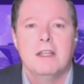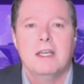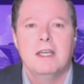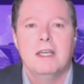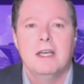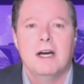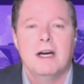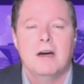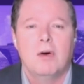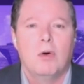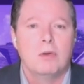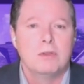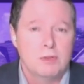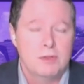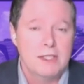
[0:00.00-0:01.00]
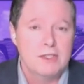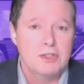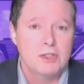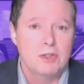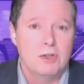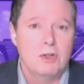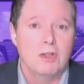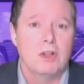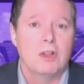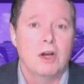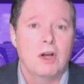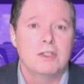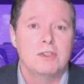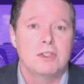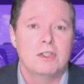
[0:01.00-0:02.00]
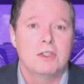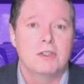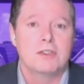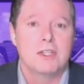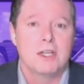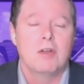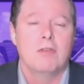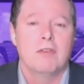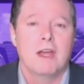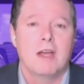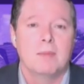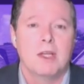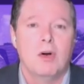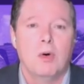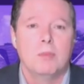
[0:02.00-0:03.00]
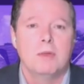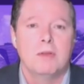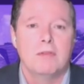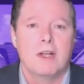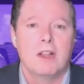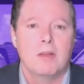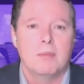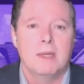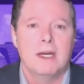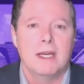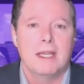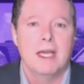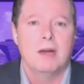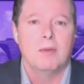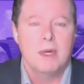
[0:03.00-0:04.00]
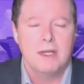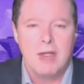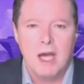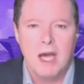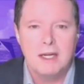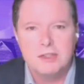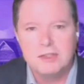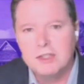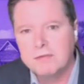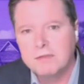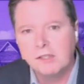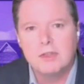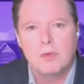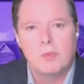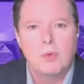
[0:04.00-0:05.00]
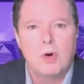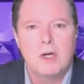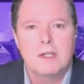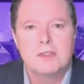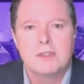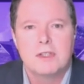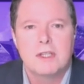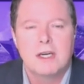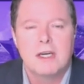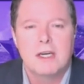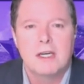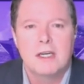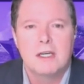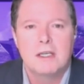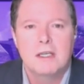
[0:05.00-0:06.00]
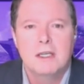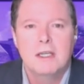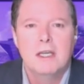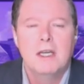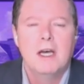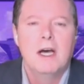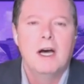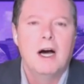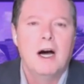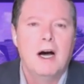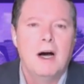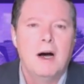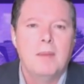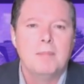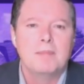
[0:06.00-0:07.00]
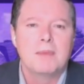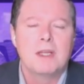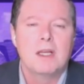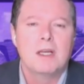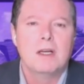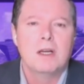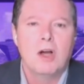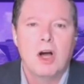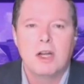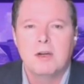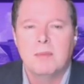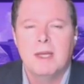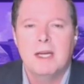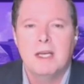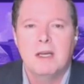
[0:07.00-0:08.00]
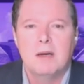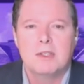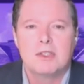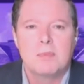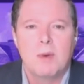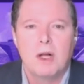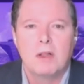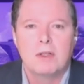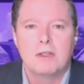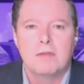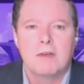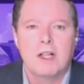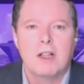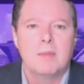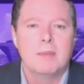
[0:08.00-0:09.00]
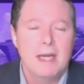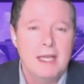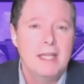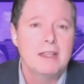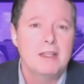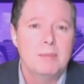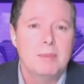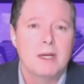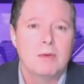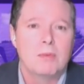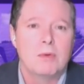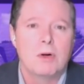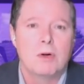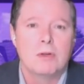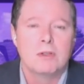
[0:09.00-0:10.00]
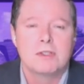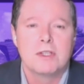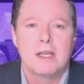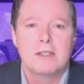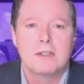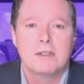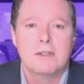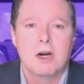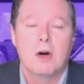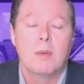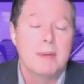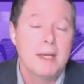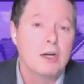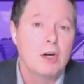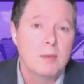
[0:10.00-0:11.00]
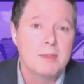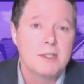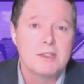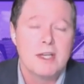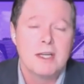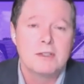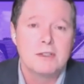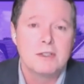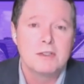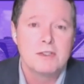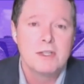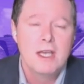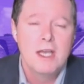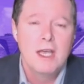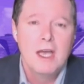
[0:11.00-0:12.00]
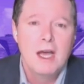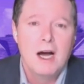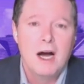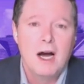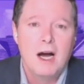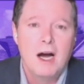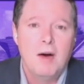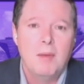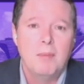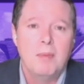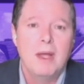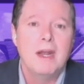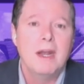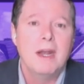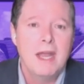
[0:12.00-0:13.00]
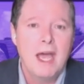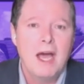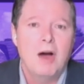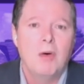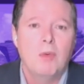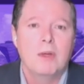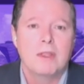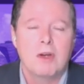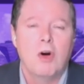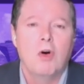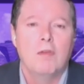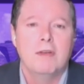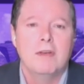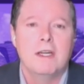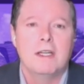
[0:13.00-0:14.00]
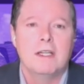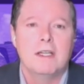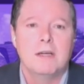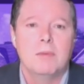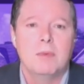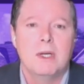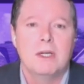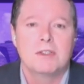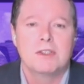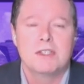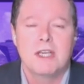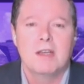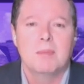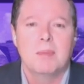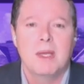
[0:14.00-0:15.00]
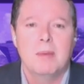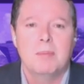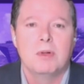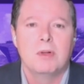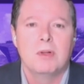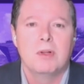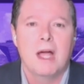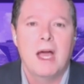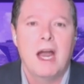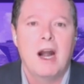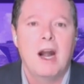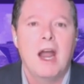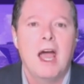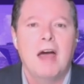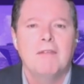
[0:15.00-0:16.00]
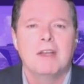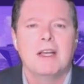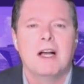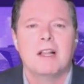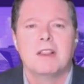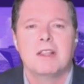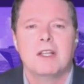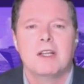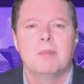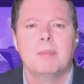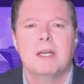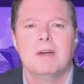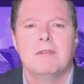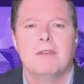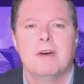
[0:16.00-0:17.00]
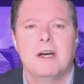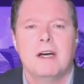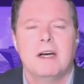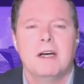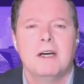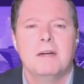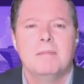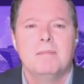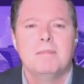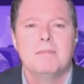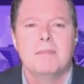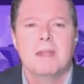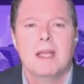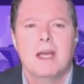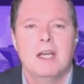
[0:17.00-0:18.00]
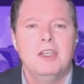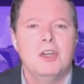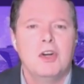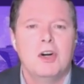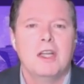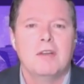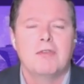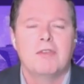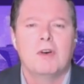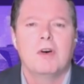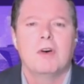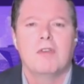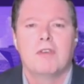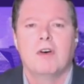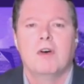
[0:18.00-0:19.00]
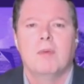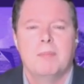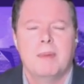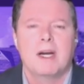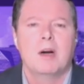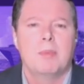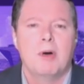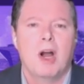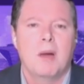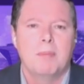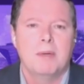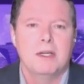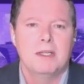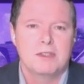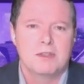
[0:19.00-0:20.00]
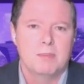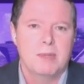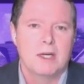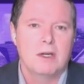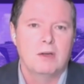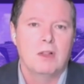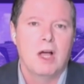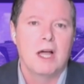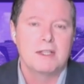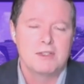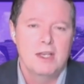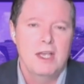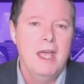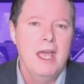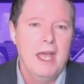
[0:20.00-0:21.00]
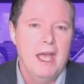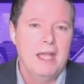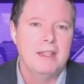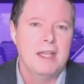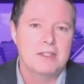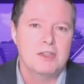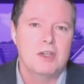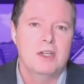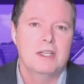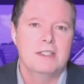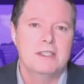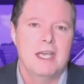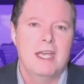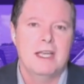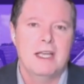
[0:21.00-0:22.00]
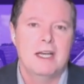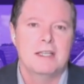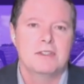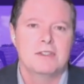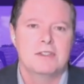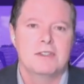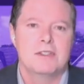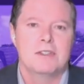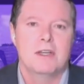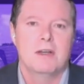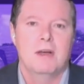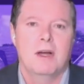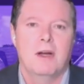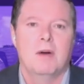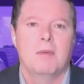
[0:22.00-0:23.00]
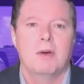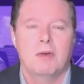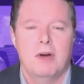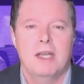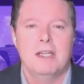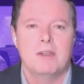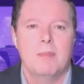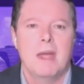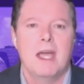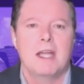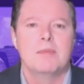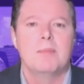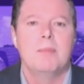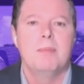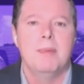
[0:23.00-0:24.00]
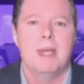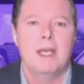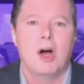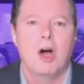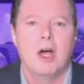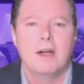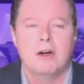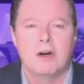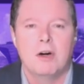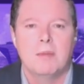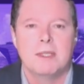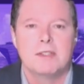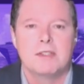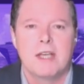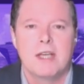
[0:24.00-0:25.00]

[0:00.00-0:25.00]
the uh, old traditional larger single family home development again. We've kind of shifted towards the um, condominium and smaller development in the big rural center or big urban centers. Um, now with COVID, uh, we are seeing people are having a little bit of a, a yearning for for bigger properties and bigger lots, and that's going to take us or create demands beyond urban